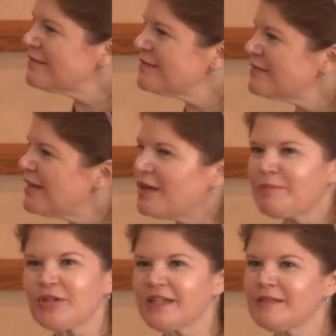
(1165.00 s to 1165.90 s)

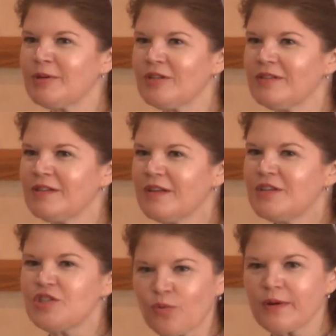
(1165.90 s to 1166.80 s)
unpredictable,
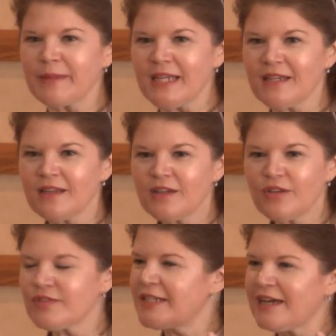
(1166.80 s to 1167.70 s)
stormy.
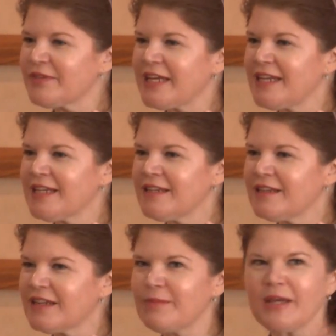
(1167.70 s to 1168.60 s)
You have to navigate
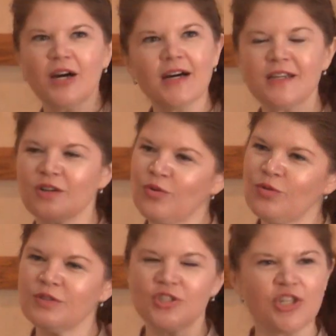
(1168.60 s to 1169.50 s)
it. It can be hot,
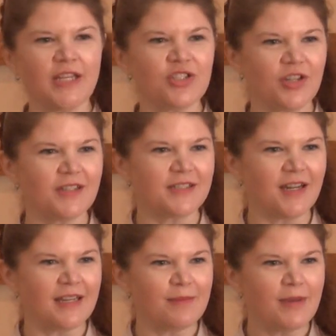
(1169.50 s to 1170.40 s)
cold, and change on the
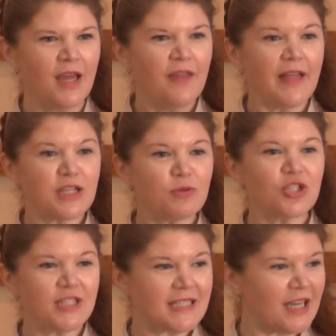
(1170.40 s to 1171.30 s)
dime. That's what
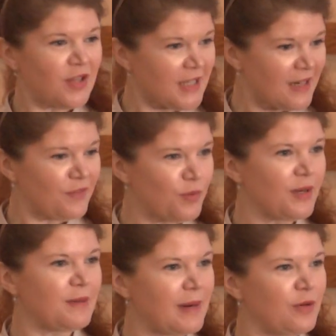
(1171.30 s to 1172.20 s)
she's telling
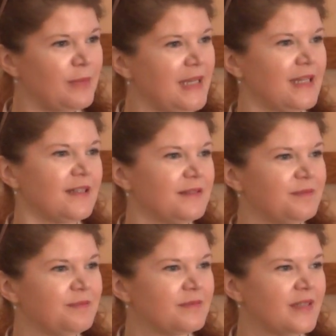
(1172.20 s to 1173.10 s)
everyone about me.
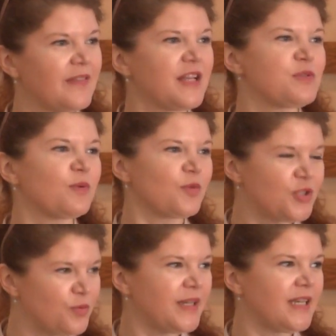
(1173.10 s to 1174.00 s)
And that's what
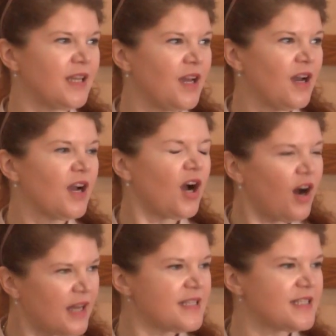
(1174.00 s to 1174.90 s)
we're doing
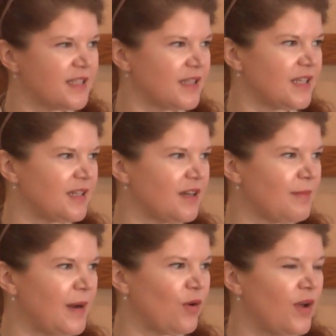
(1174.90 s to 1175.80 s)
constantly
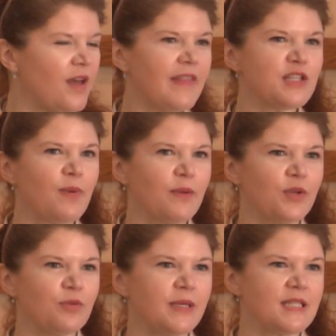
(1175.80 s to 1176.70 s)
about, that's why
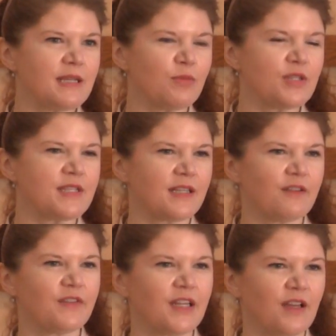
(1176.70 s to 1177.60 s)
when you meet someone's
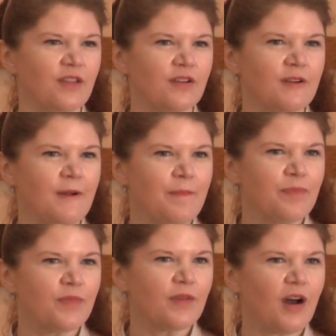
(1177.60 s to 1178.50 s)
significant other,
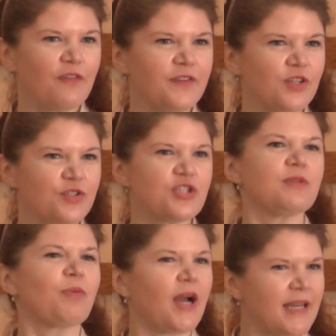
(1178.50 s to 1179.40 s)
often you're
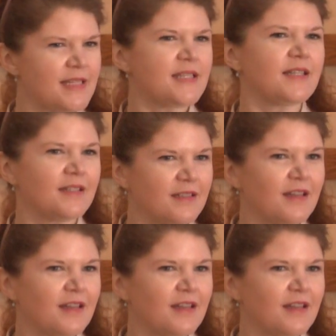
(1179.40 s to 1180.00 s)
surprised